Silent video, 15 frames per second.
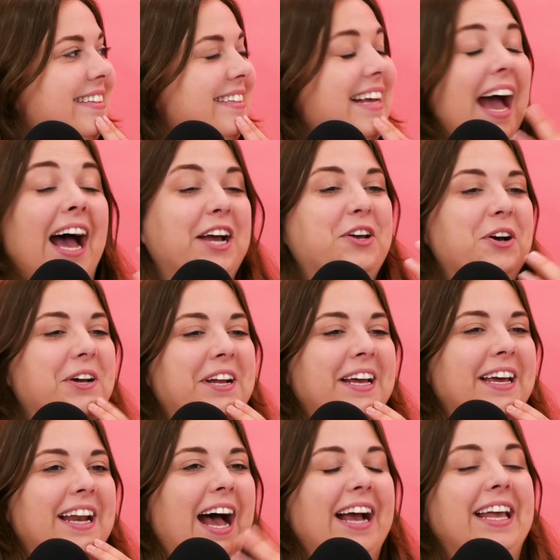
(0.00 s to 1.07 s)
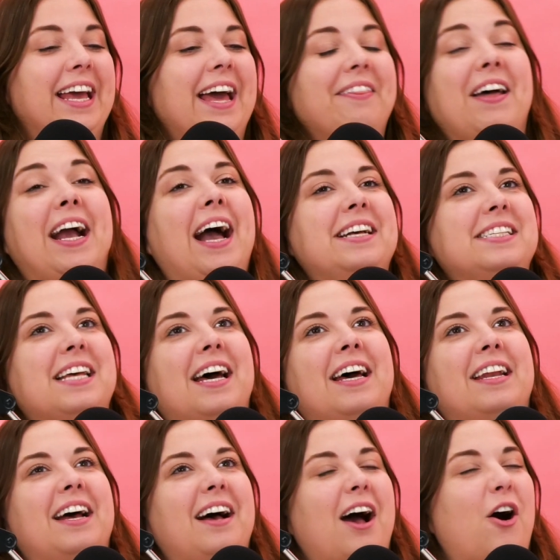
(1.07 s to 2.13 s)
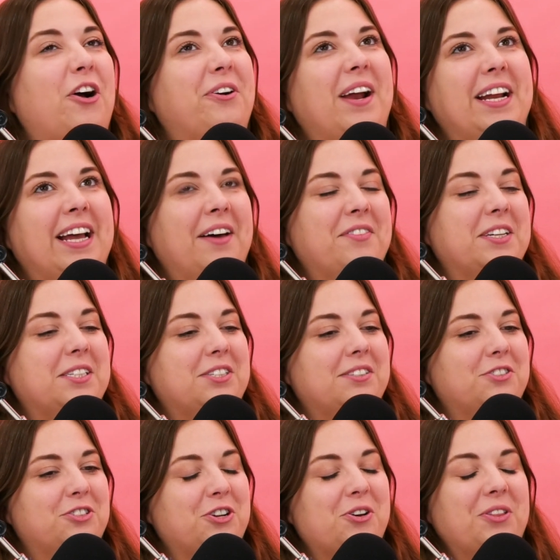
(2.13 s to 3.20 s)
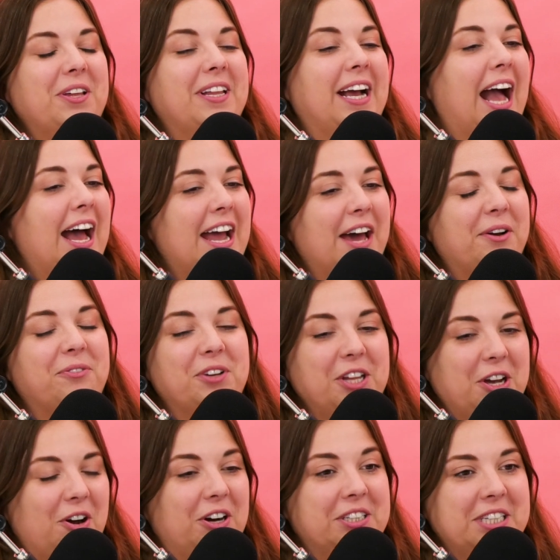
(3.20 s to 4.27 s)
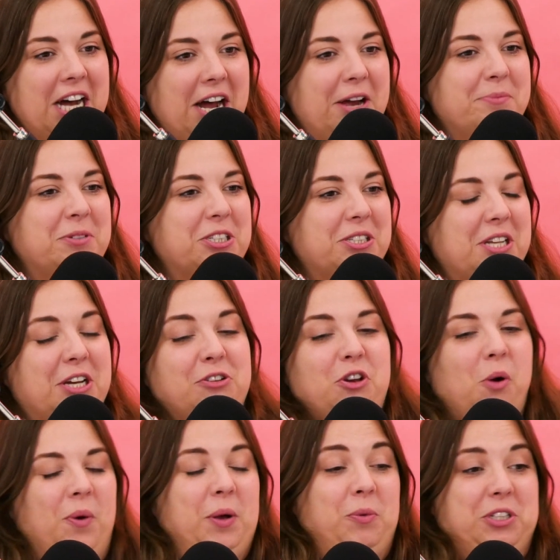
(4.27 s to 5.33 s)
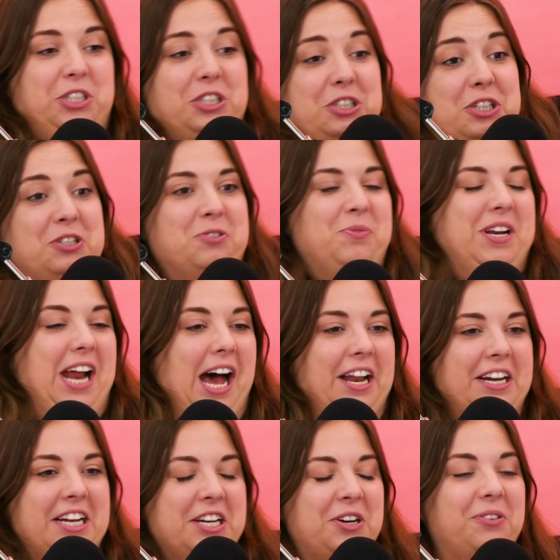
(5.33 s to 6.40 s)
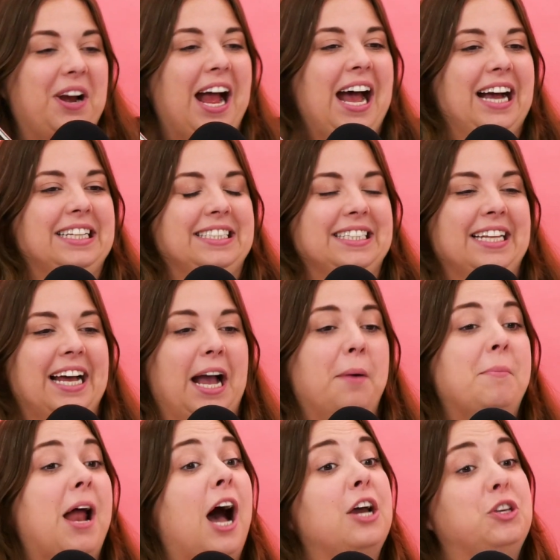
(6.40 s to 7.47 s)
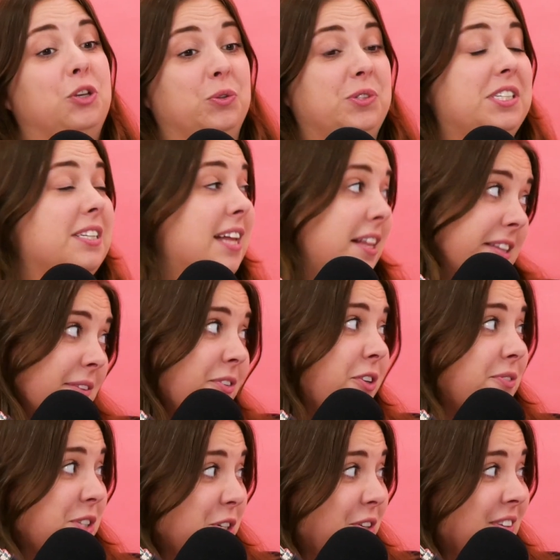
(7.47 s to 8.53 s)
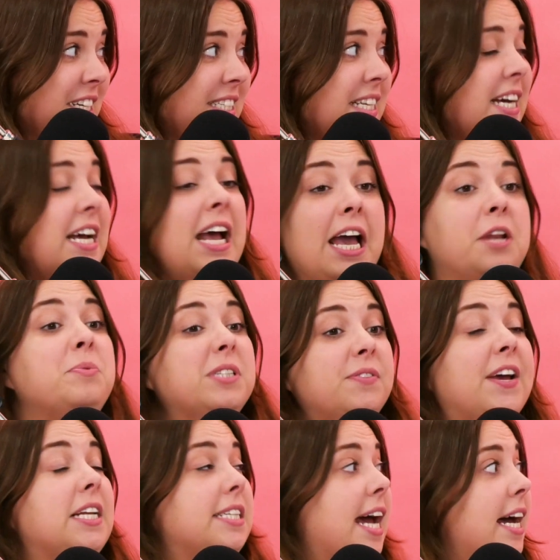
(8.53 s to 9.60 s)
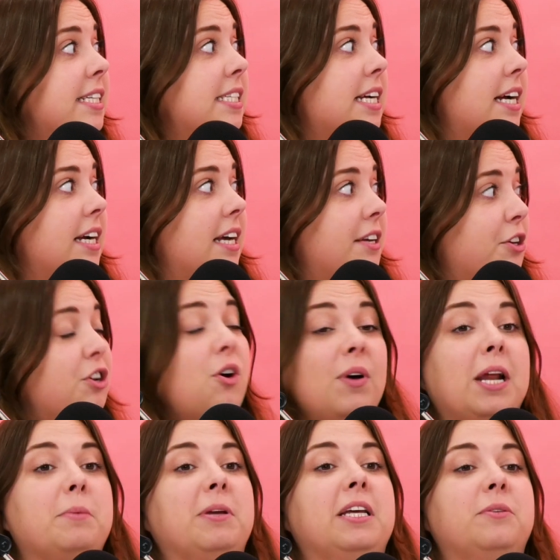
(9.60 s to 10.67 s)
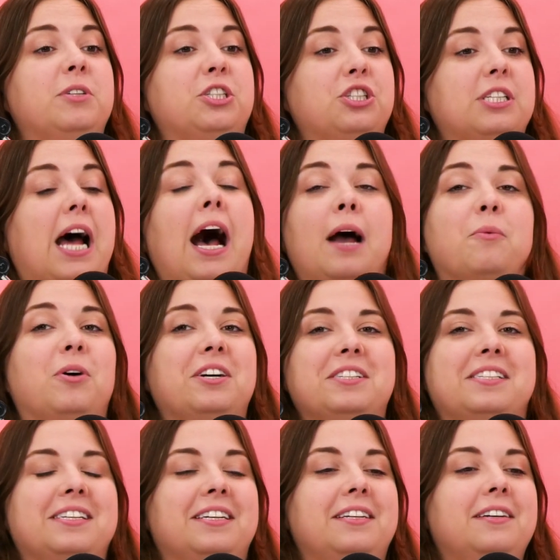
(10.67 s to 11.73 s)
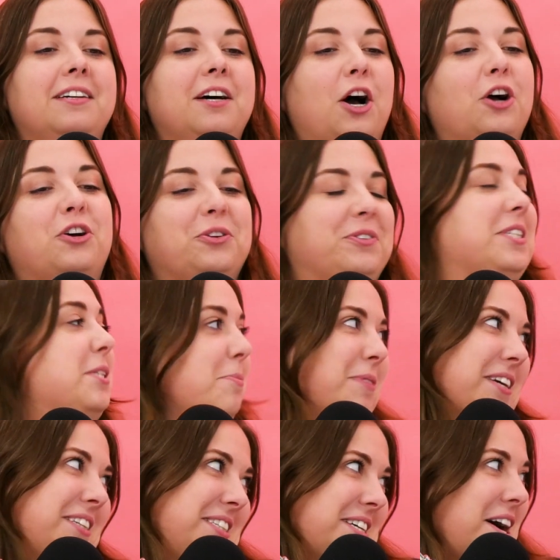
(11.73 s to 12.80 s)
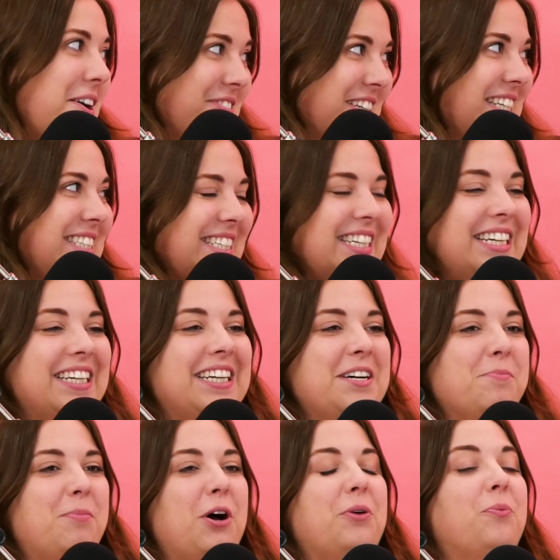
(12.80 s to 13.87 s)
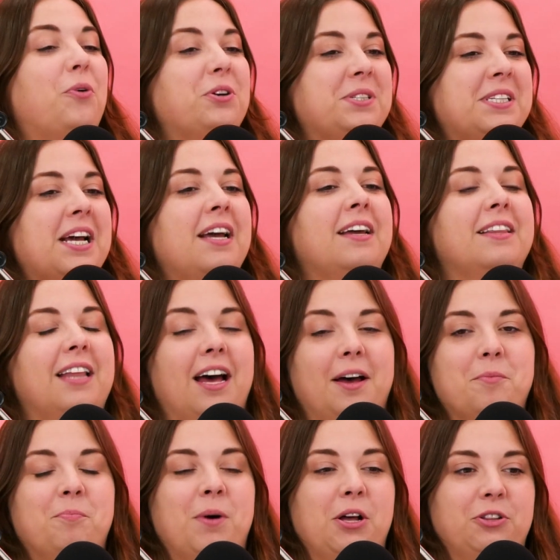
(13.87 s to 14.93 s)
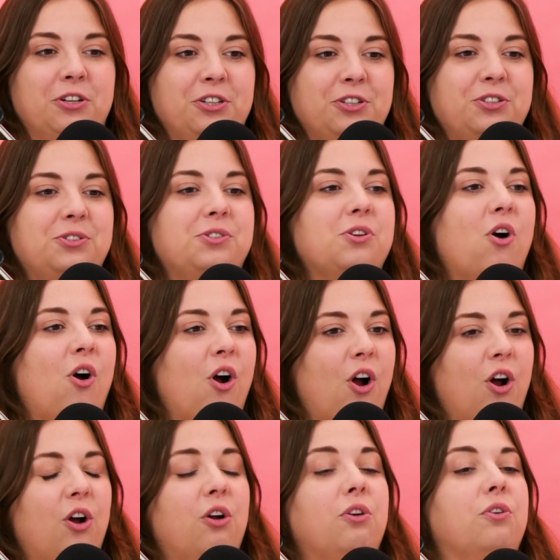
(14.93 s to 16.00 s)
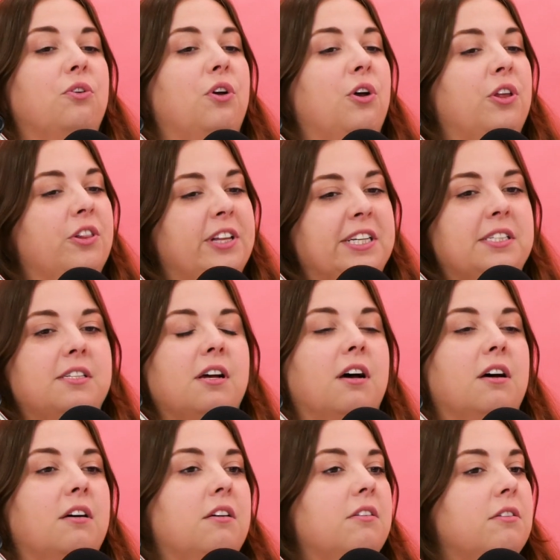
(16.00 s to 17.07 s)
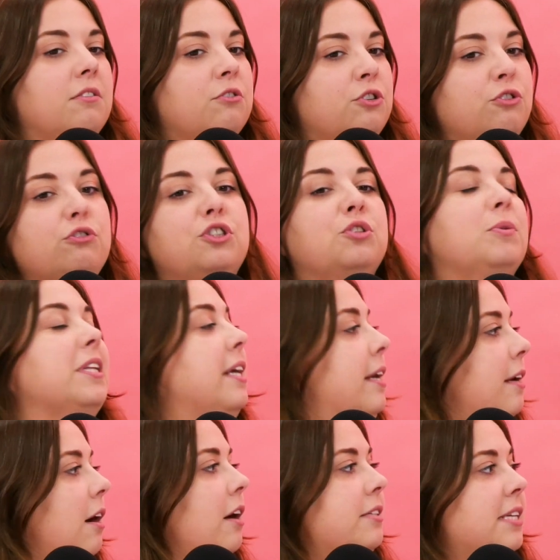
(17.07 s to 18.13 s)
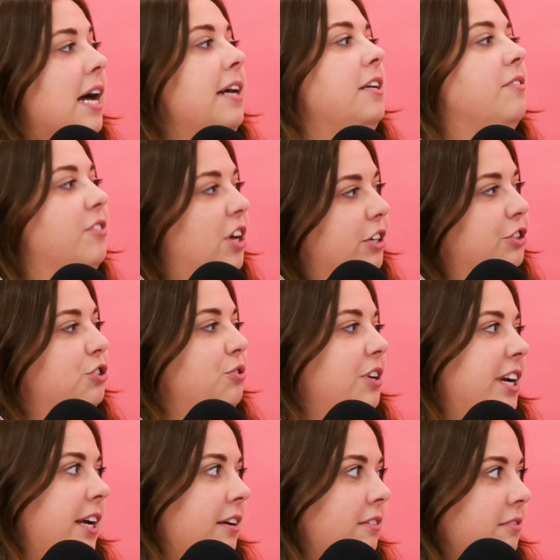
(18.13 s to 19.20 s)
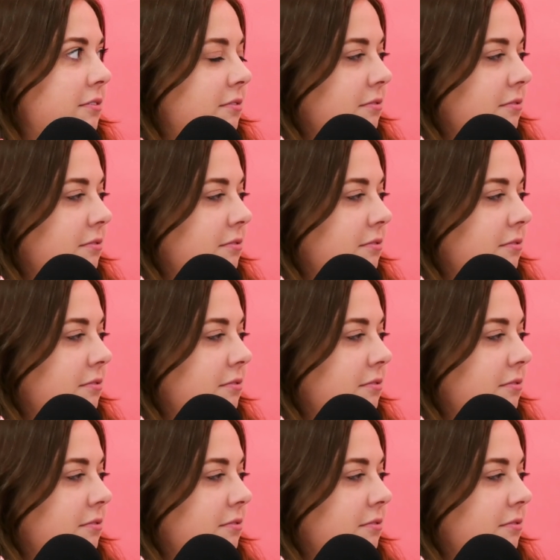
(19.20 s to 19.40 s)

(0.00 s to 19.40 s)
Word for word: Yeah, I can't. Like I said already on this show that like I had a really hard time just like knowing what to do and how to interact. And like, I'm not used to that level of service. Oh my goodness. And it was fantastic. You know what I mean? It was just, I wasn't a good recipient of it. I get it. But we're saying that butlers are at least usually a sign of luxury